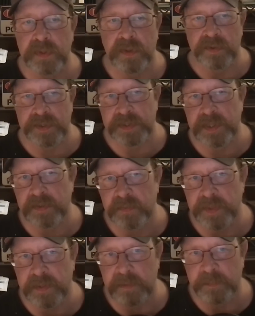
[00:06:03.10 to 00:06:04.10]
will go
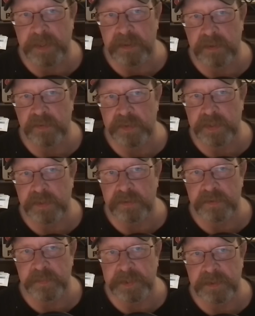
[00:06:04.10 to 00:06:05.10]
extinct within about 100
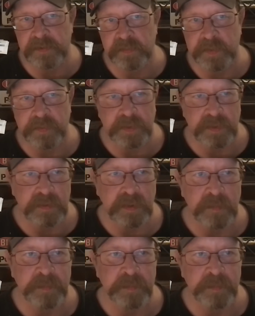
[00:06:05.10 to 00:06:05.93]
years because we will